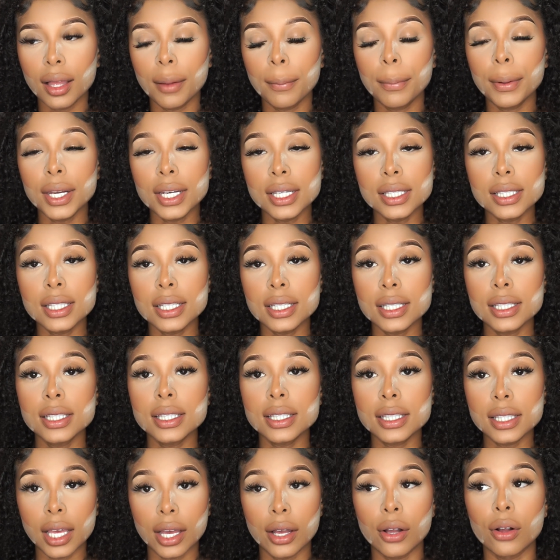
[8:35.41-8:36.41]
Put us in a
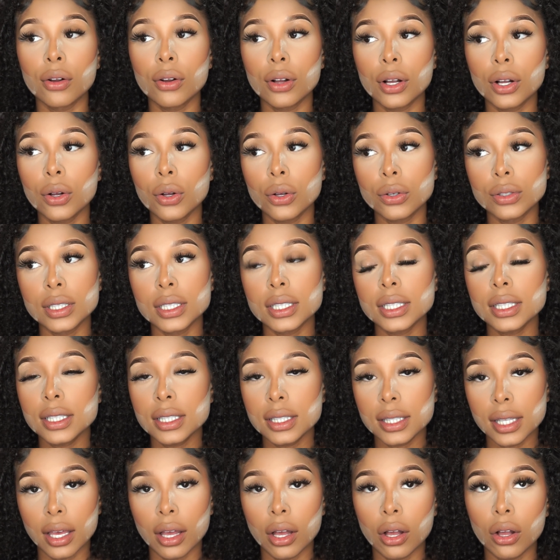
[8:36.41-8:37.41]
cell, a holding
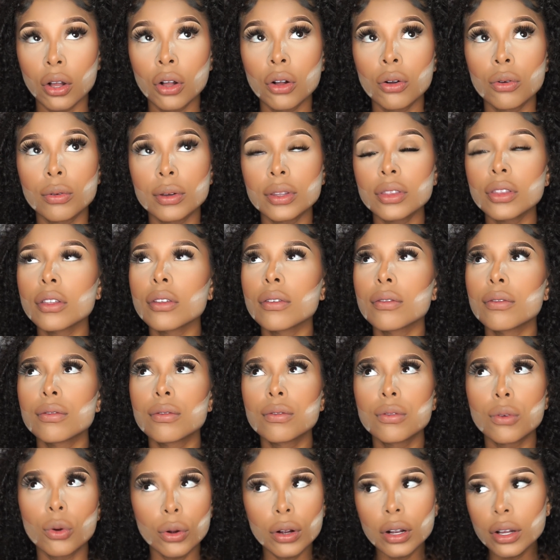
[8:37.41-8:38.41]
cell with
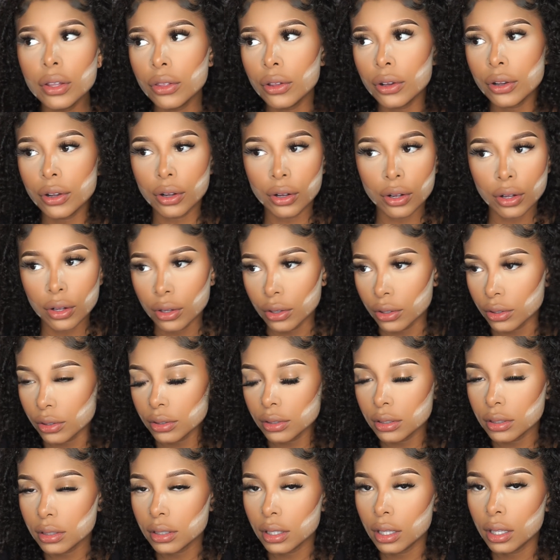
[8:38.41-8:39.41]
4 other
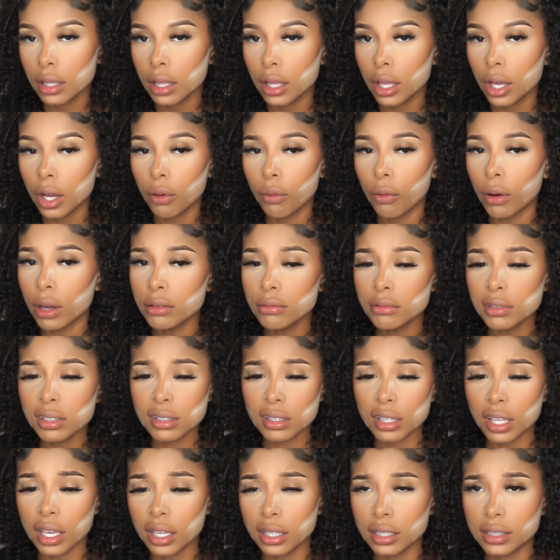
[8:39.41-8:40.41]
girls. One
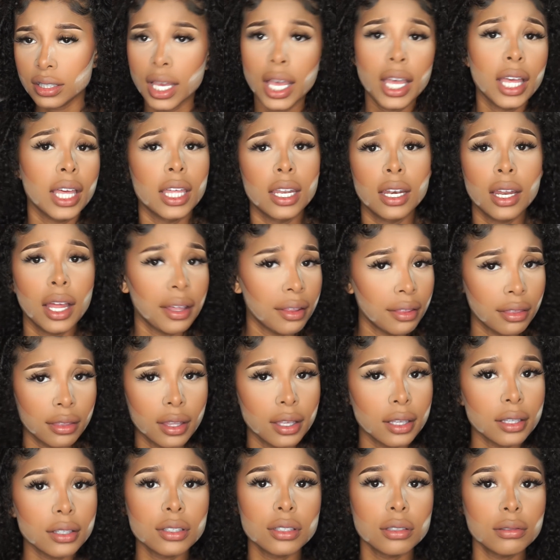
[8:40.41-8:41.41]
was like dead, I
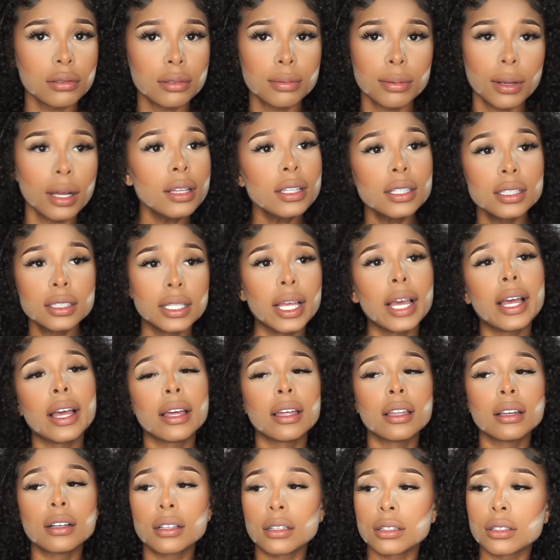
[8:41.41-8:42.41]
think. She was probably
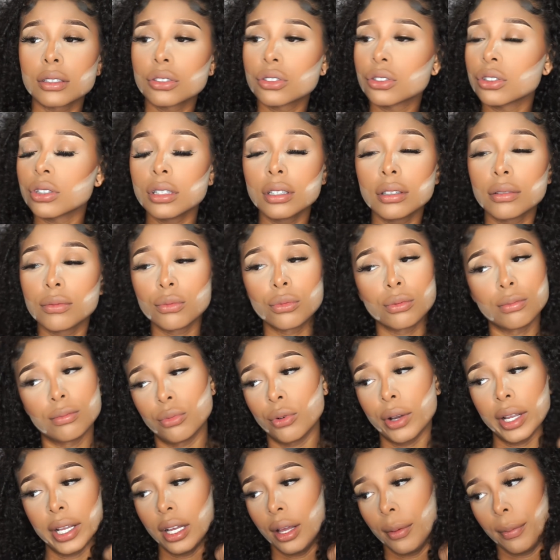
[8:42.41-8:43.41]
dead because she
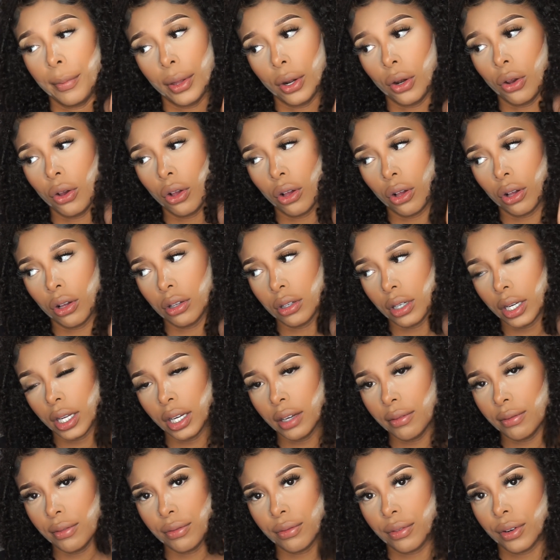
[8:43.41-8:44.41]
didn't wake up at all,
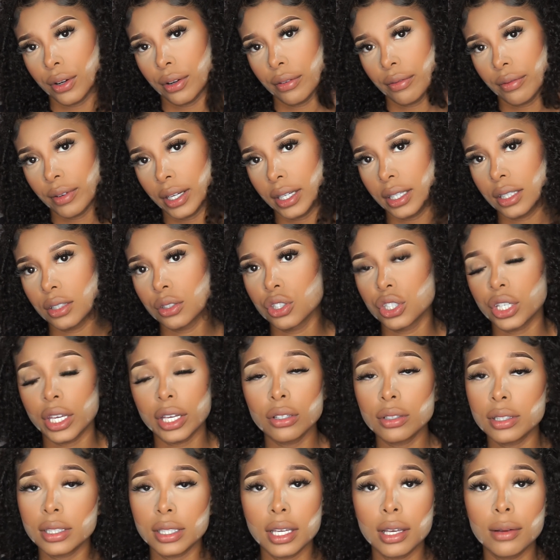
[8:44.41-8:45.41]
not even for a fucking
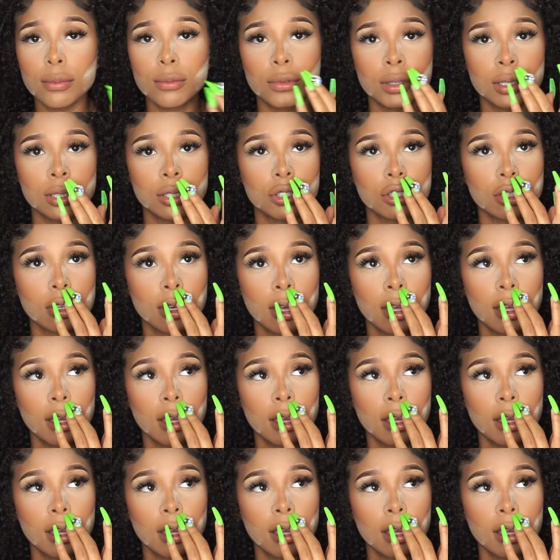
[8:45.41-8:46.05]
jail sandwich.